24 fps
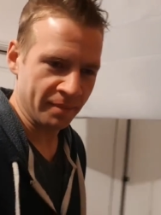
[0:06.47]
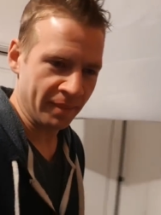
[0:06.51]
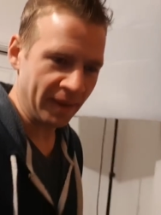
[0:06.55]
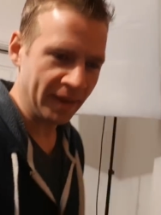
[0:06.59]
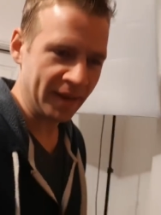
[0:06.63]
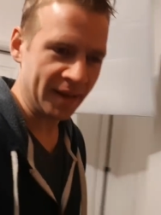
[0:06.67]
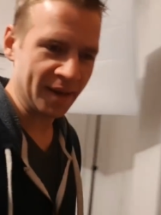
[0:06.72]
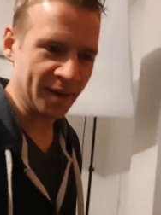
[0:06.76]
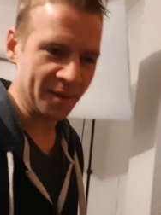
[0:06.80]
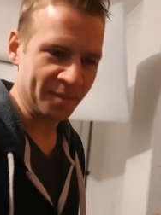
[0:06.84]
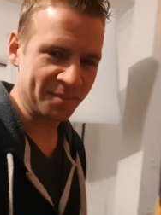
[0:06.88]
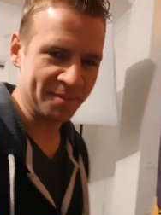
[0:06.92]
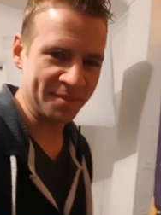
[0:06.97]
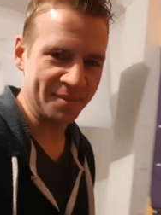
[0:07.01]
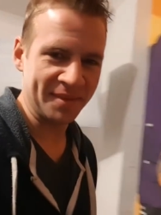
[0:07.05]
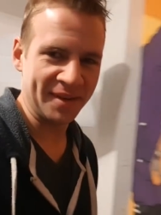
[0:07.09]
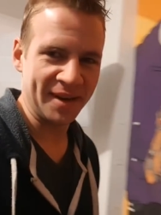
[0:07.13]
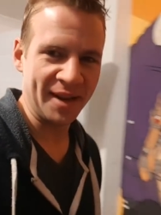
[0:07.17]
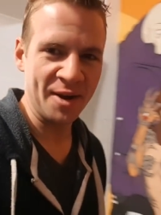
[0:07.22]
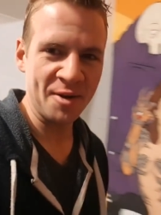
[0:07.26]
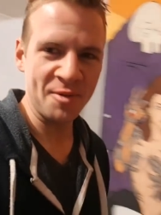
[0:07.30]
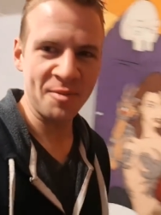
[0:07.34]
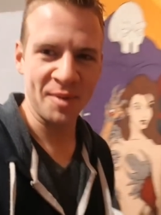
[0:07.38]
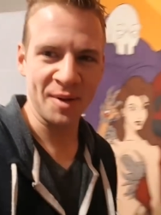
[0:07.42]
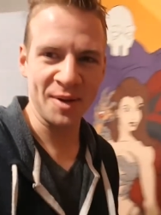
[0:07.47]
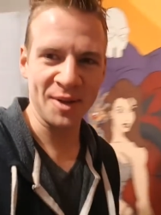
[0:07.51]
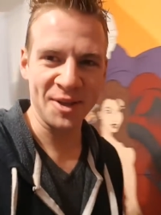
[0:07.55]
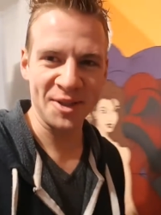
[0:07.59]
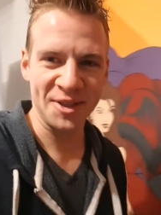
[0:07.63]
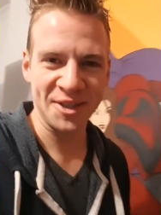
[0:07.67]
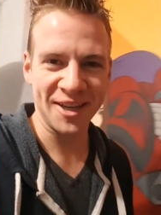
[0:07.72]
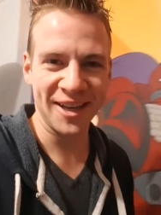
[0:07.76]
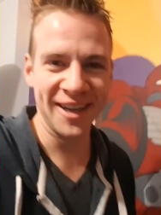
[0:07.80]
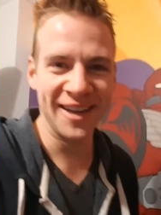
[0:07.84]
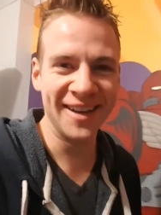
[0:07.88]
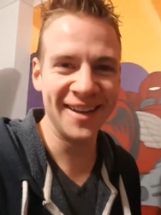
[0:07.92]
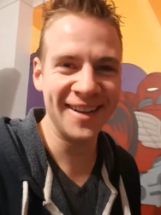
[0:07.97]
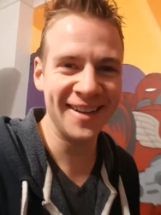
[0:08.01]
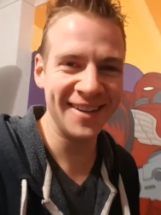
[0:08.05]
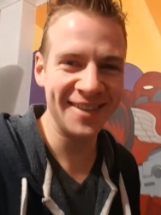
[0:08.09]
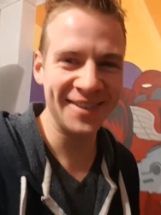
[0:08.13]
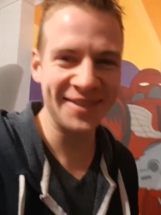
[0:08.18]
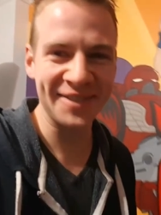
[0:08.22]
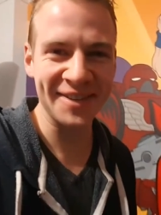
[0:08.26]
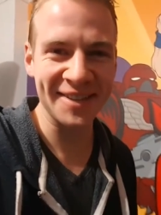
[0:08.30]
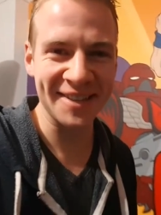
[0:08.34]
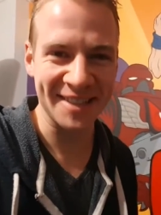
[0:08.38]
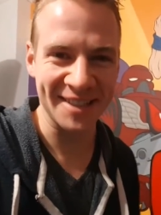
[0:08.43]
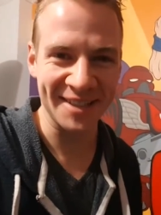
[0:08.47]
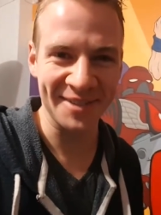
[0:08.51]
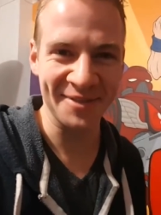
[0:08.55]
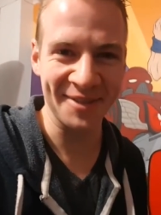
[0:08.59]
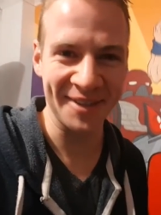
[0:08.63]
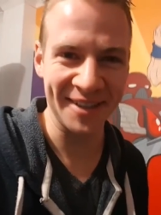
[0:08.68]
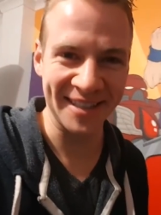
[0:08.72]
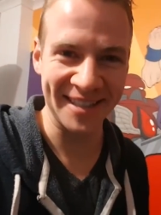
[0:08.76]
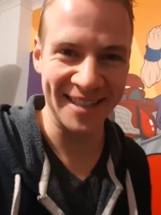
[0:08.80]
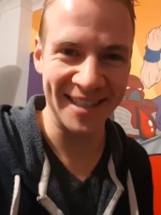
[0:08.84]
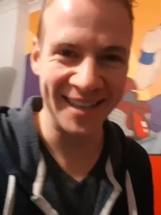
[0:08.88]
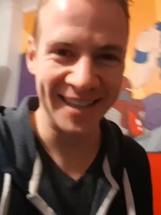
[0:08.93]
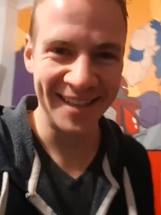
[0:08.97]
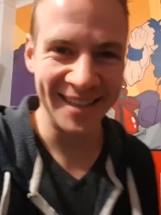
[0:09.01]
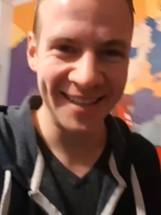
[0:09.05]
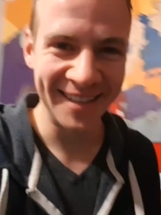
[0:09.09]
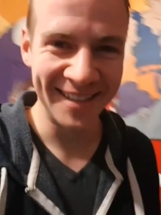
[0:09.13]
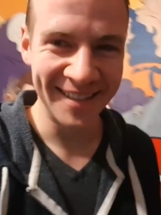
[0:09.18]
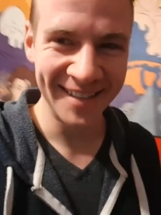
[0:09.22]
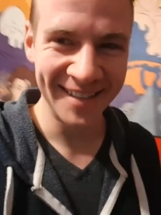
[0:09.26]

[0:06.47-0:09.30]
makeup, nail polish for some reason.